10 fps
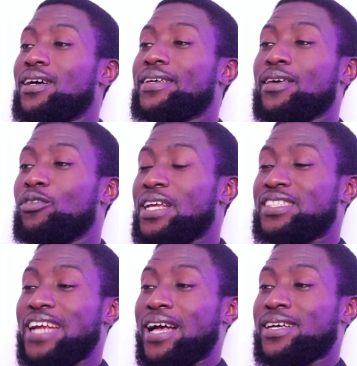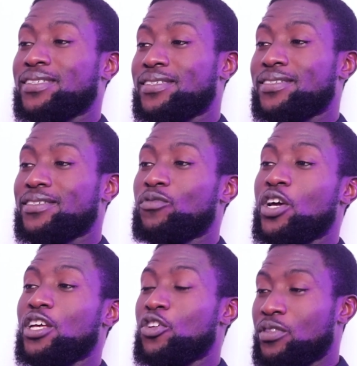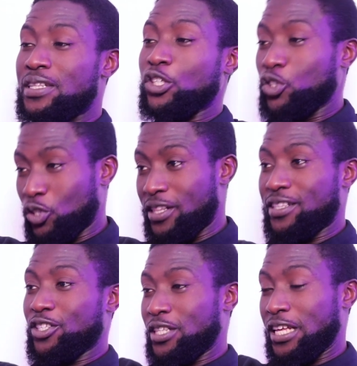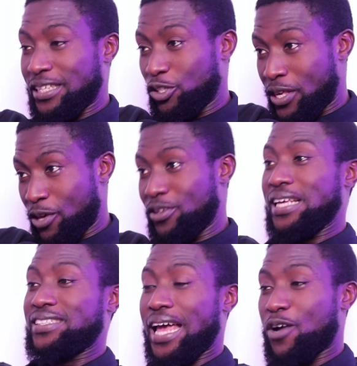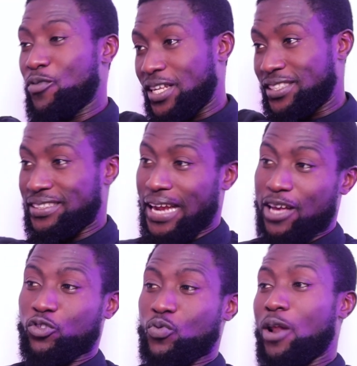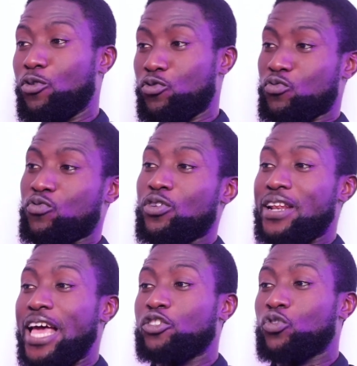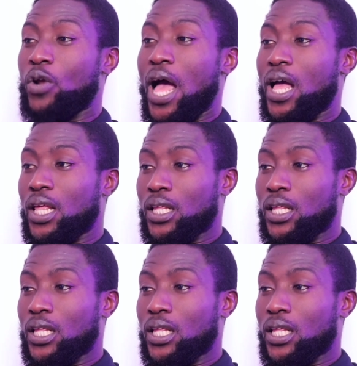kill the shark. Where you kill the shark where the shark swallow you like Jonah.